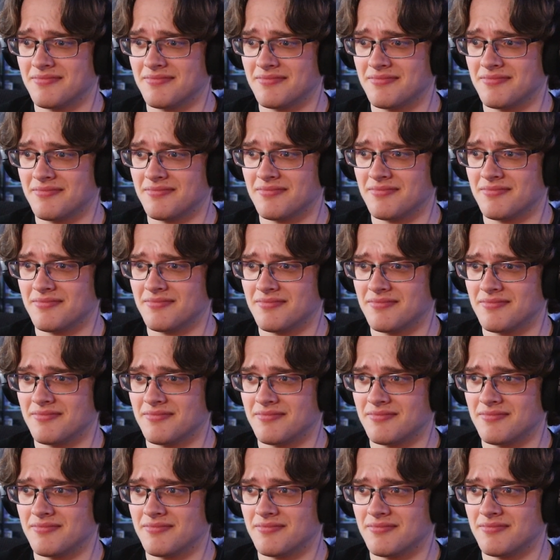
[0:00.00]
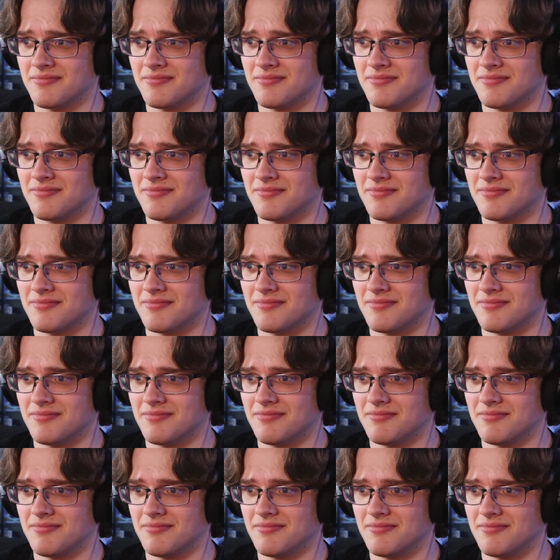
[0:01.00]

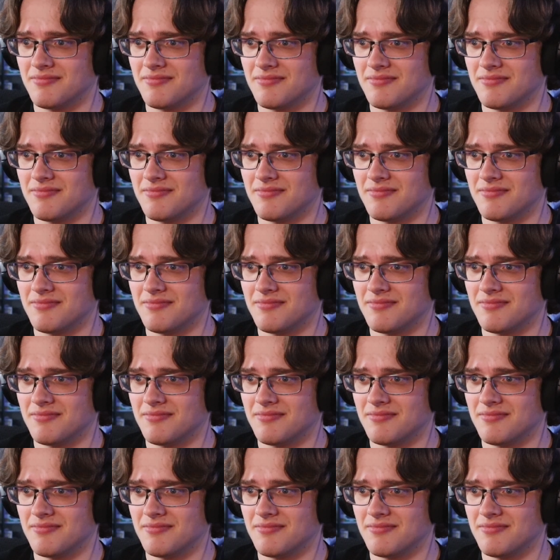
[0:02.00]
(no one is talking)